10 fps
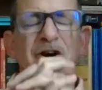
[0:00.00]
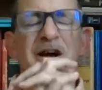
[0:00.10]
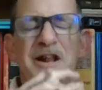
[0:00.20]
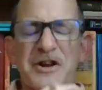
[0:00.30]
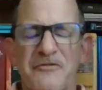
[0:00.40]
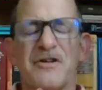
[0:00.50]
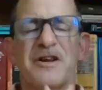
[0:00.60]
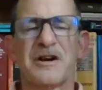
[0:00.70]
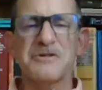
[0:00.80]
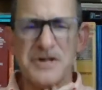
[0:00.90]
thought, a
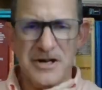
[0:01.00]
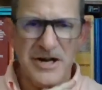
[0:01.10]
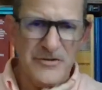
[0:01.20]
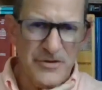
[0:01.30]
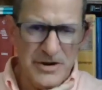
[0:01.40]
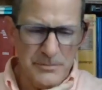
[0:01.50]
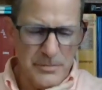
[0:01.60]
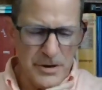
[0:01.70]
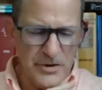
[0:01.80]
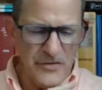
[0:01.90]
different notion, a different
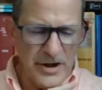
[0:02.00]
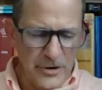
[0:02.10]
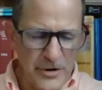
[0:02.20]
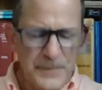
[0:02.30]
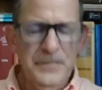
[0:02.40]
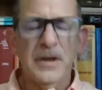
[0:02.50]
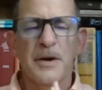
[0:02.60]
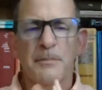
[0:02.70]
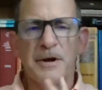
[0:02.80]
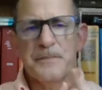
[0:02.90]
motivator.
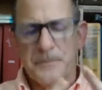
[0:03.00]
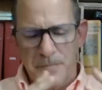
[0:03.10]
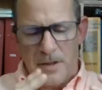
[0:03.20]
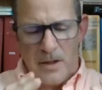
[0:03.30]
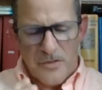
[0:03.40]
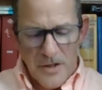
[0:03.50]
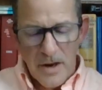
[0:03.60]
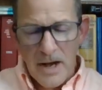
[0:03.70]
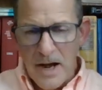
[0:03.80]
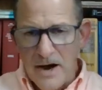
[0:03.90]
But
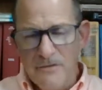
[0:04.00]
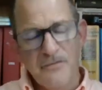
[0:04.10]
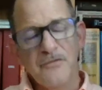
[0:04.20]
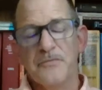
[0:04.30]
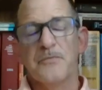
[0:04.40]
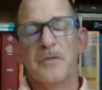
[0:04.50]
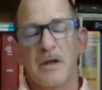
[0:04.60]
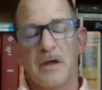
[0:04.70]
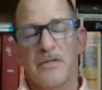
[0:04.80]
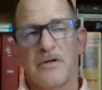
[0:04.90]
the love,
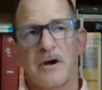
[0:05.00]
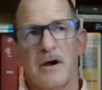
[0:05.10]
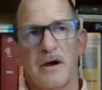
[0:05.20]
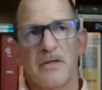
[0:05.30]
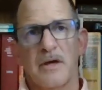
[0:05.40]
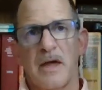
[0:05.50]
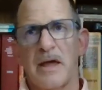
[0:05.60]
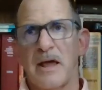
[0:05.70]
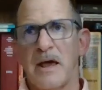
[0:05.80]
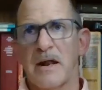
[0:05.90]

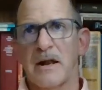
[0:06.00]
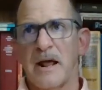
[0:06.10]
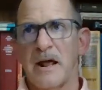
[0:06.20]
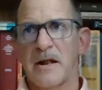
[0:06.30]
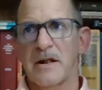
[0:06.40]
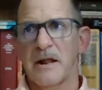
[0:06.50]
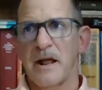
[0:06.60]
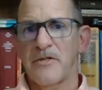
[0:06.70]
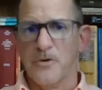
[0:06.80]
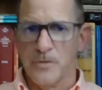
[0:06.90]
and
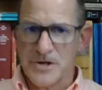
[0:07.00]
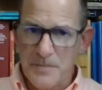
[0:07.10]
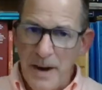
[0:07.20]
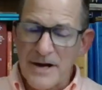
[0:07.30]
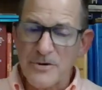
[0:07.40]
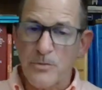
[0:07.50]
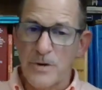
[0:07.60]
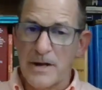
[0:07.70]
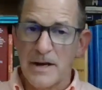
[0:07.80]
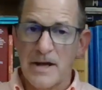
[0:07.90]
the respect
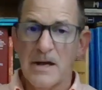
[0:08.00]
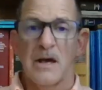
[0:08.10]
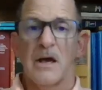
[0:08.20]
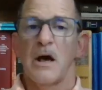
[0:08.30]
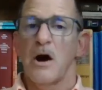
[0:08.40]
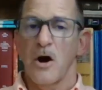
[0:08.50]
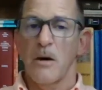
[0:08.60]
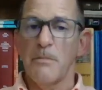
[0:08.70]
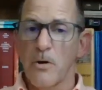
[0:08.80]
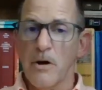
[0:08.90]
really
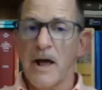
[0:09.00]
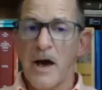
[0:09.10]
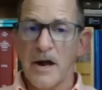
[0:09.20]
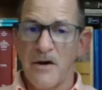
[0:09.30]
are born